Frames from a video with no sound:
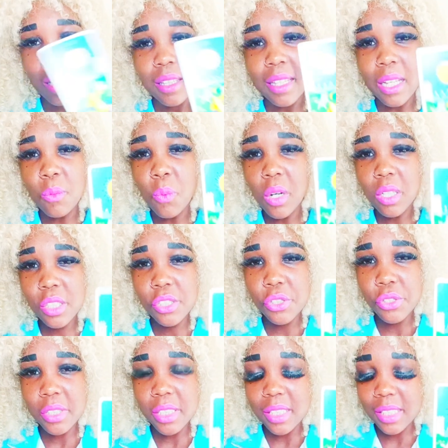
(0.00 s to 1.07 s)
They wanted
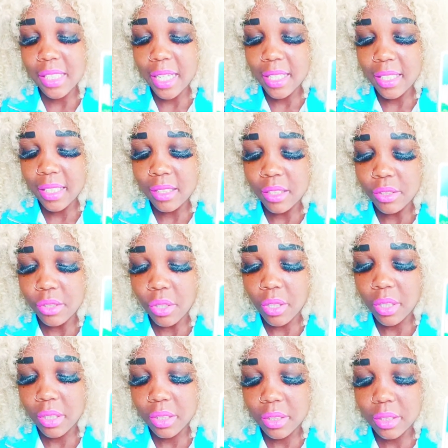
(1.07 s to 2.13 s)
you to stay in the
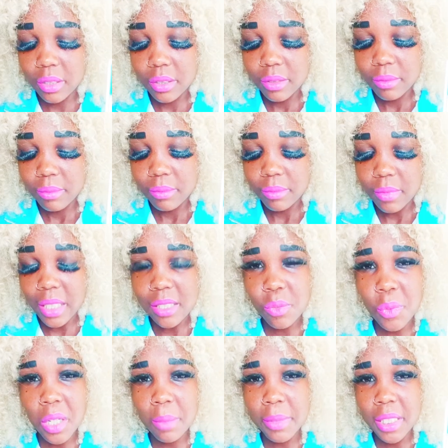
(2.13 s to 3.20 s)
dark. That's
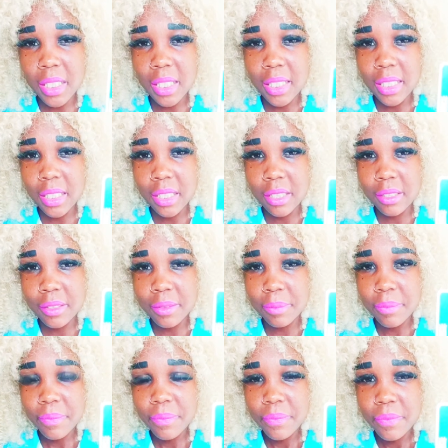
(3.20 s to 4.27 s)
what I'm getting here.
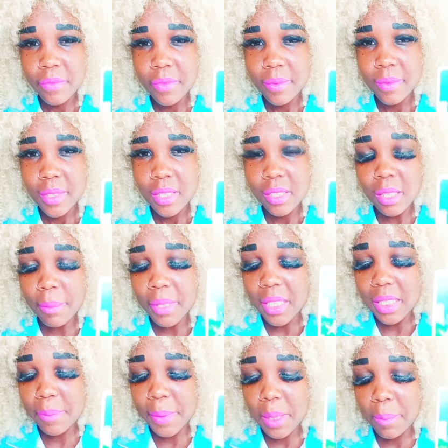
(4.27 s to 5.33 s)
Some of
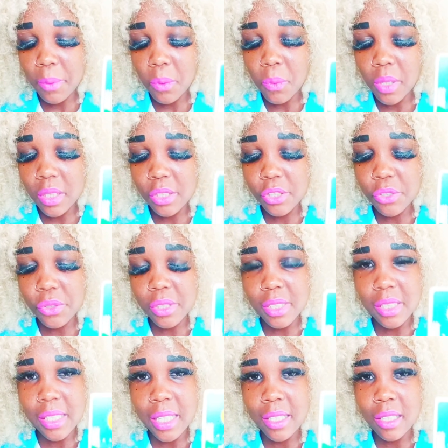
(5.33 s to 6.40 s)
these people wanted you to
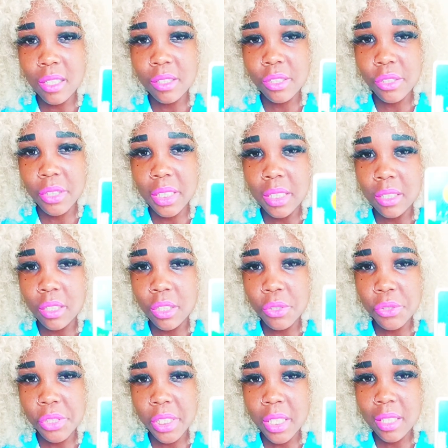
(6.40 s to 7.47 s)
stay under an
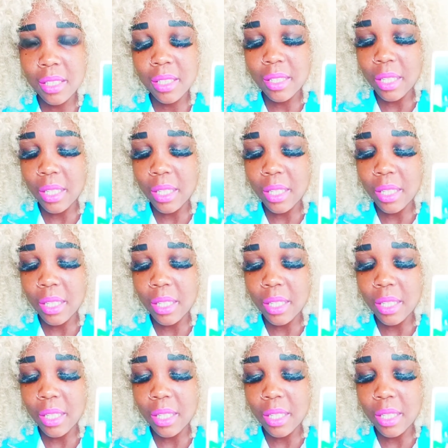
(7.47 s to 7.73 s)
illusion.